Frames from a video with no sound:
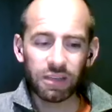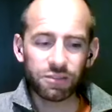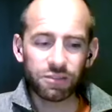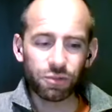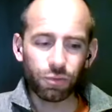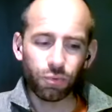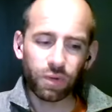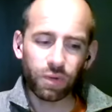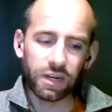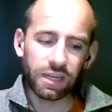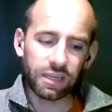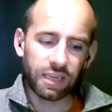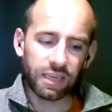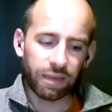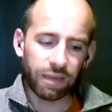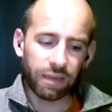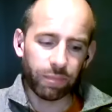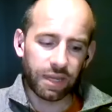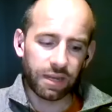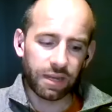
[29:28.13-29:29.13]
So when it
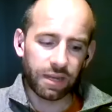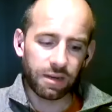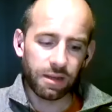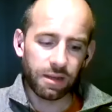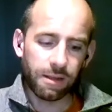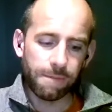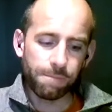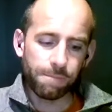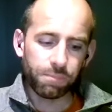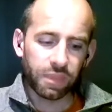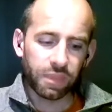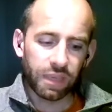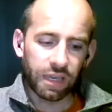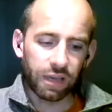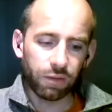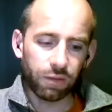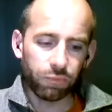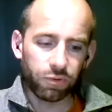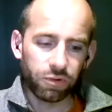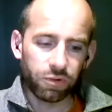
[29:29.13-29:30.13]
came in,
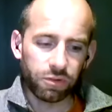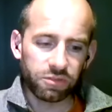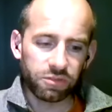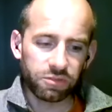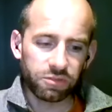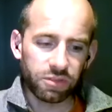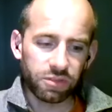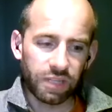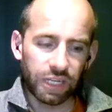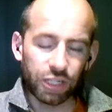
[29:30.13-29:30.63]
it was